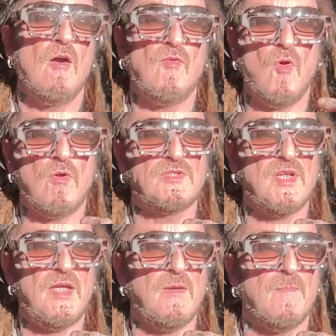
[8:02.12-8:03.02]
of all
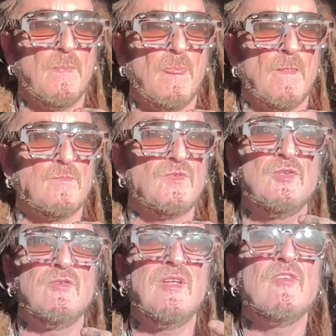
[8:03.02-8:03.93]
time.
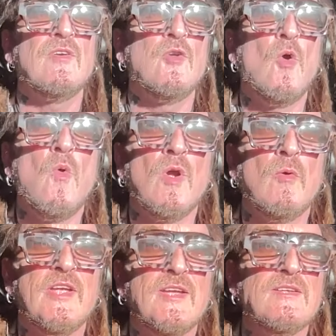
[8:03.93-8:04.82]
Do you even know
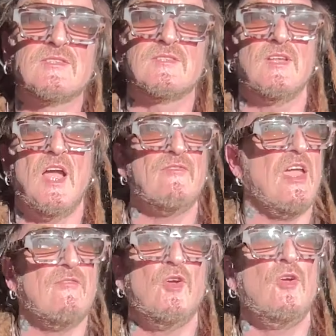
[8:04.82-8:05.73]
who he is? Have
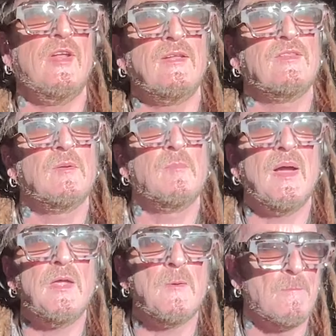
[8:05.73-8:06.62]
you ever heard anything
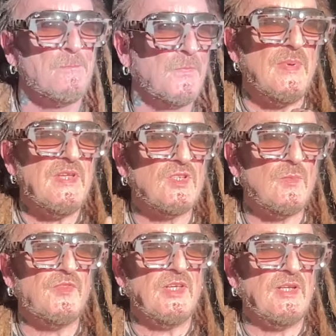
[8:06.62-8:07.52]
by him? To me,
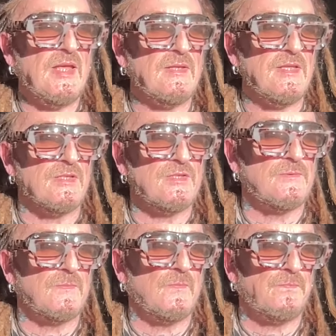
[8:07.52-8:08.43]
something like
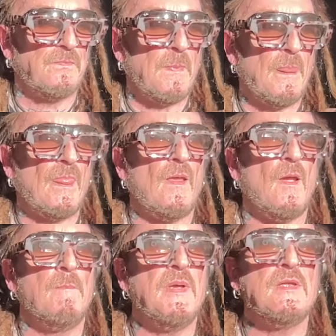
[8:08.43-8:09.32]
this
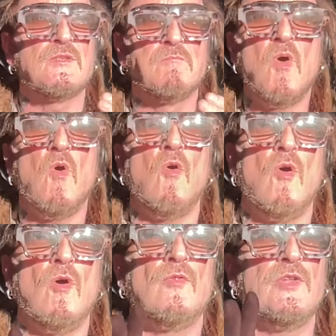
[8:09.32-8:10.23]
means
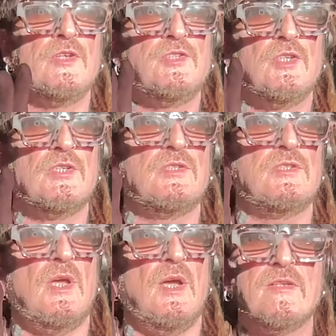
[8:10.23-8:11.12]
more than
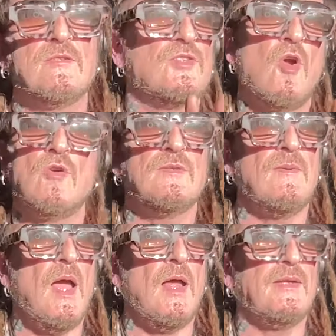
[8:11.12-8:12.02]
just writing
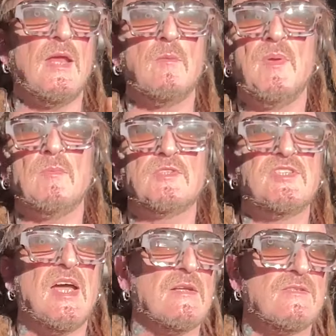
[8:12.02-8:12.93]
songs and getting people
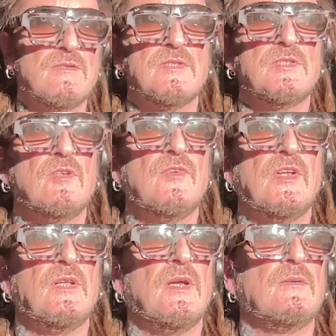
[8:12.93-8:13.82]
to dance and stuff
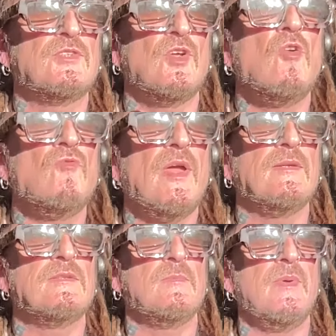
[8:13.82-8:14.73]
like that.
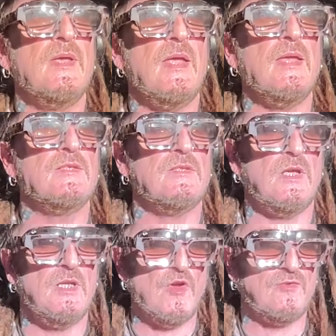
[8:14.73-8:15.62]
Songwriting to me is
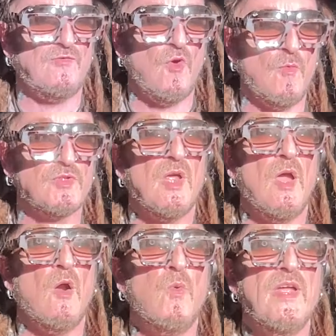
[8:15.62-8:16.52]
first and foremost
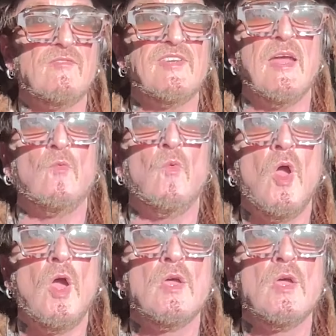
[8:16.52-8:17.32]
a way of getting